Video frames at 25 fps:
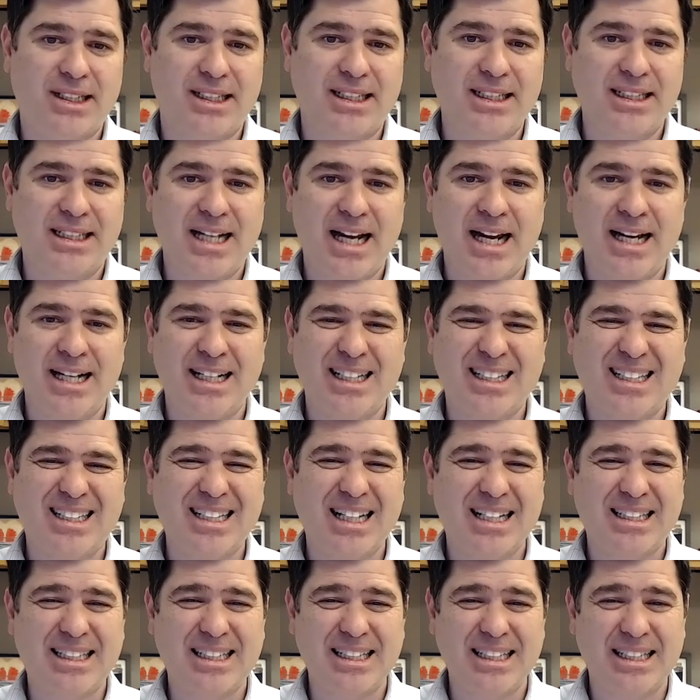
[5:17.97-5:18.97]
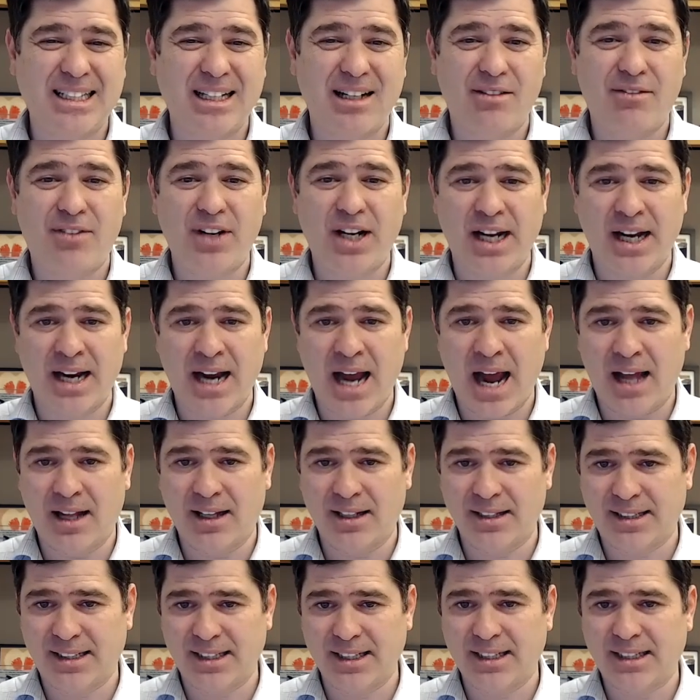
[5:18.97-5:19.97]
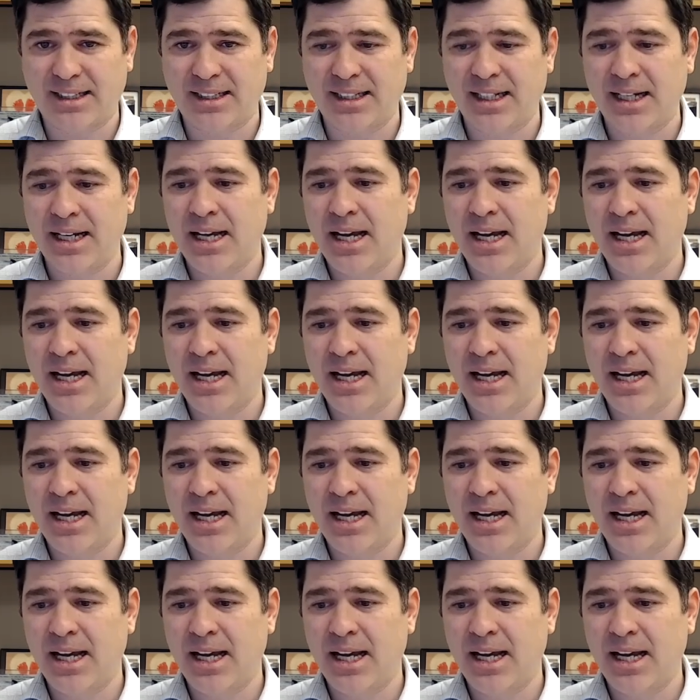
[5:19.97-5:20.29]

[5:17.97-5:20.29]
contain a sensitivity analysis